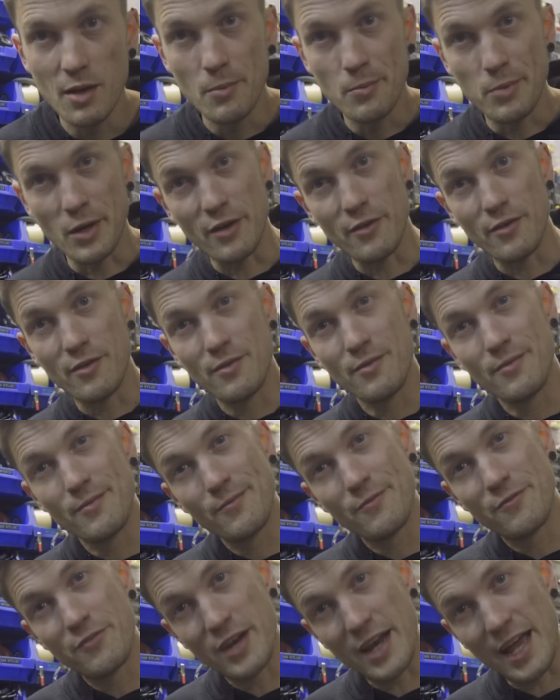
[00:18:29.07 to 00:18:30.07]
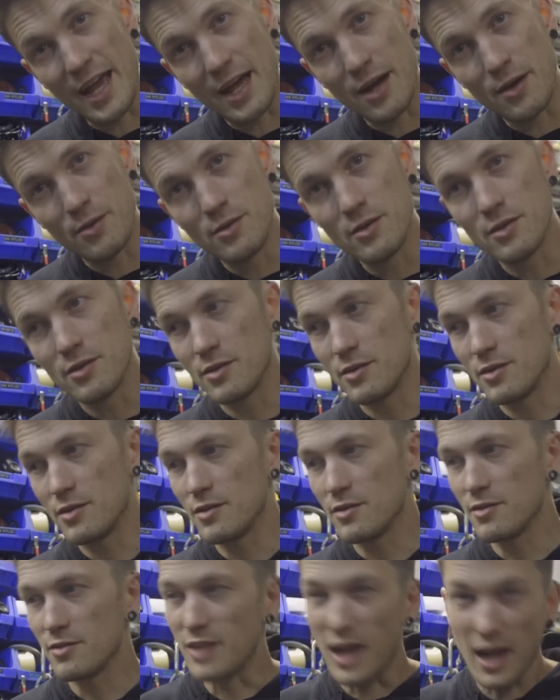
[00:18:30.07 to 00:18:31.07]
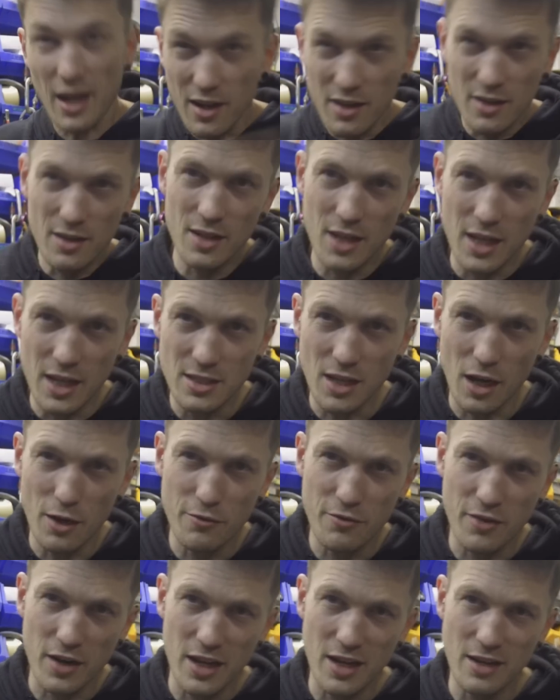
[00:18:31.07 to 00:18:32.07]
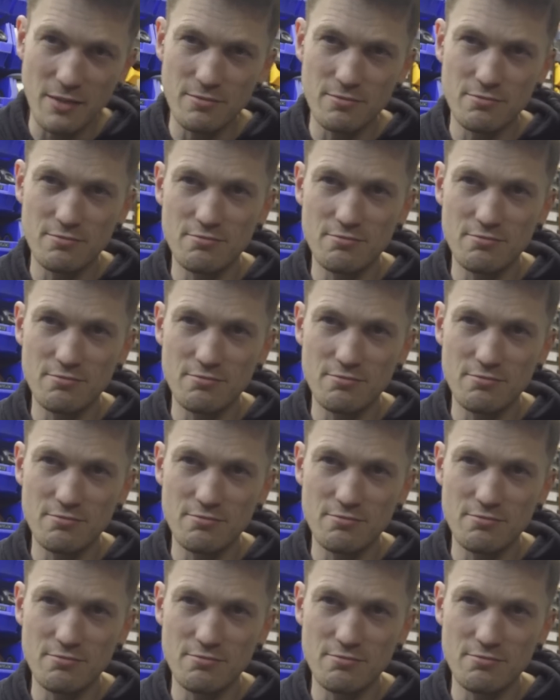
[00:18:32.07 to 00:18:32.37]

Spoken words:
But for now, that is hopefully